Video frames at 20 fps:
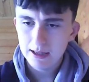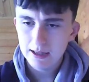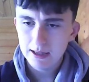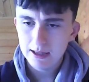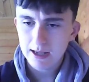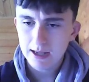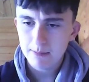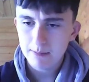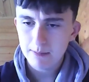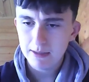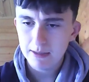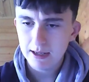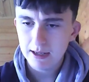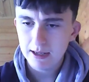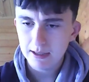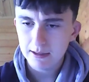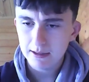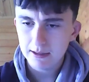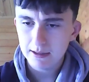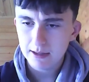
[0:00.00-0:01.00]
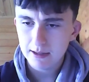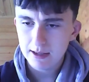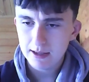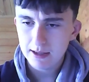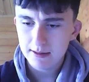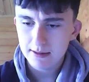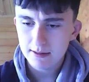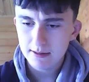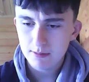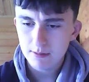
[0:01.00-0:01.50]
can't meet England.
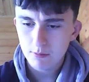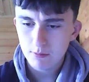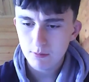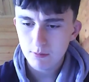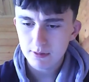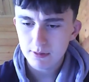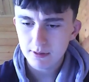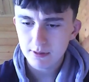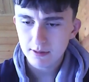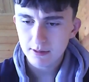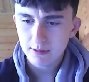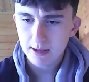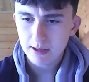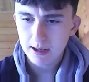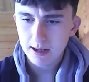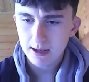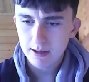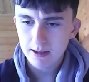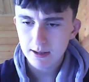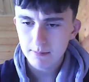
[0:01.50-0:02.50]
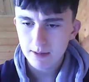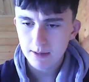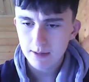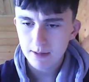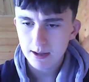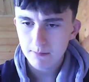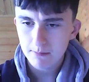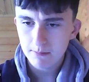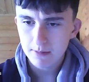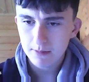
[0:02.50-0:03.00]
It's what's their game?
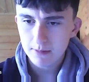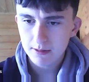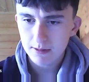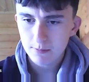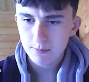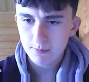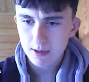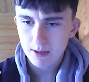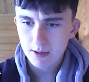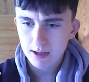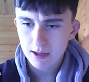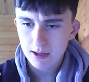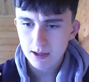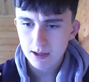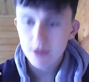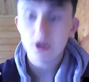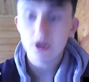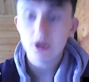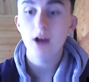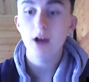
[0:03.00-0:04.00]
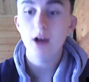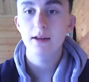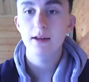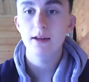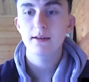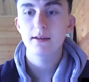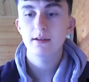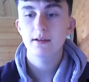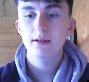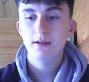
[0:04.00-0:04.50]
It's Spain.
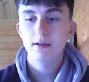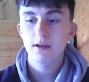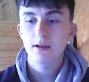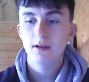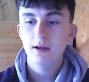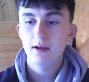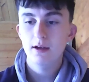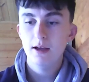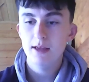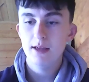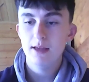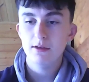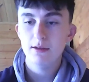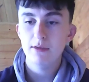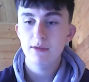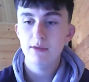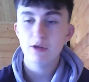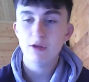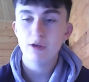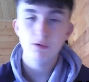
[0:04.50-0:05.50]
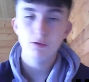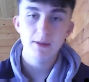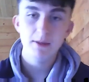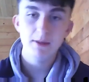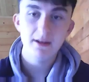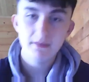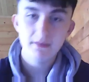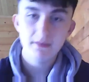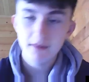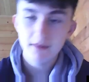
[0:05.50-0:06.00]
Scotland is who they could
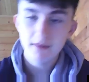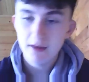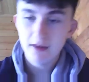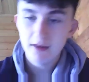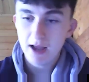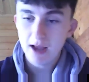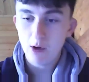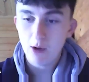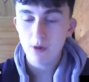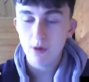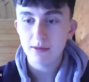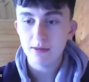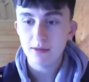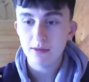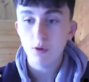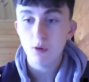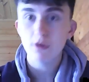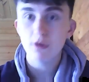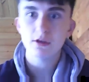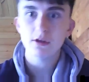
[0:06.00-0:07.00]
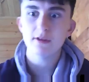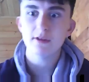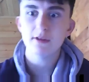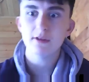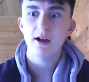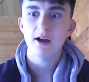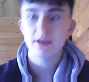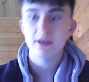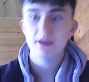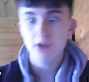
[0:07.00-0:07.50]
meet,
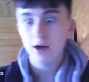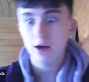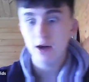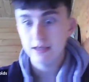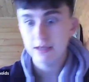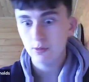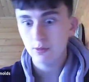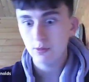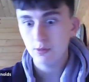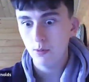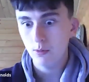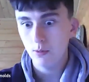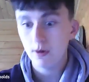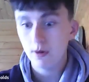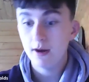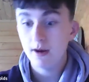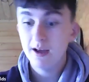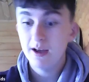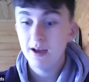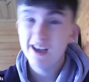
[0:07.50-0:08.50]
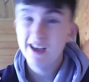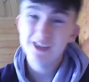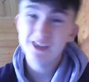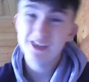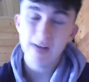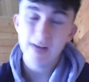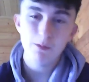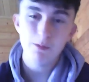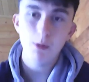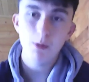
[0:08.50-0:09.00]
Scotland or
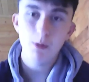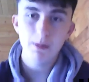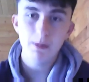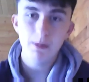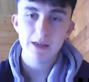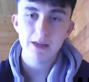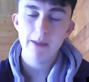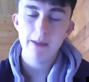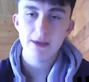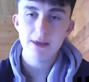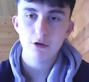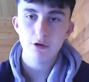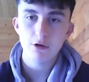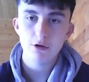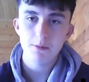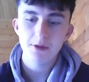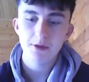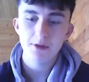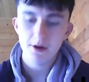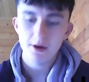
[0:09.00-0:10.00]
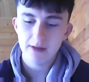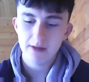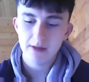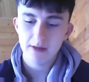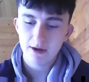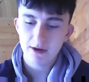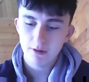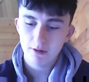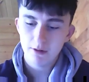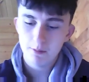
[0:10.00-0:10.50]
Czech Republic, depends who comes third in
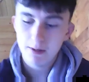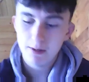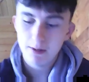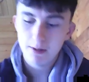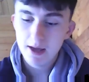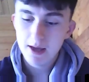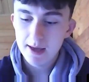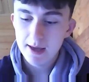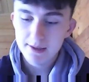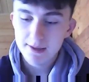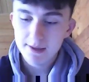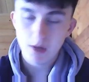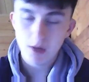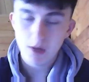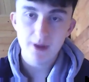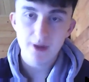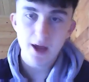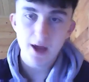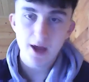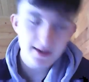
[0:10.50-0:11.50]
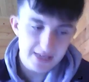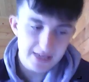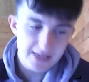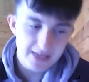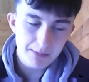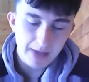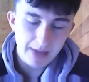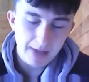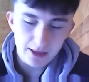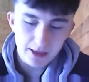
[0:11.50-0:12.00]
that group. So I see
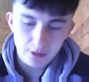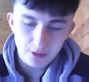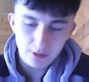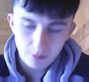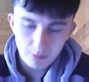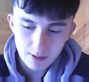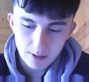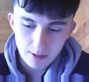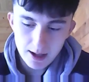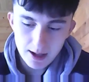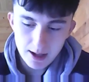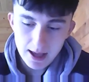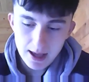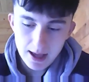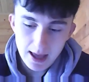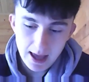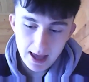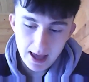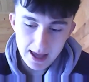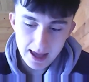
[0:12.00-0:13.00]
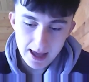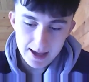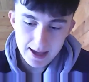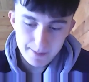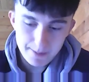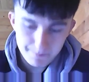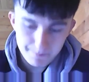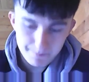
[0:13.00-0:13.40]
them getting to a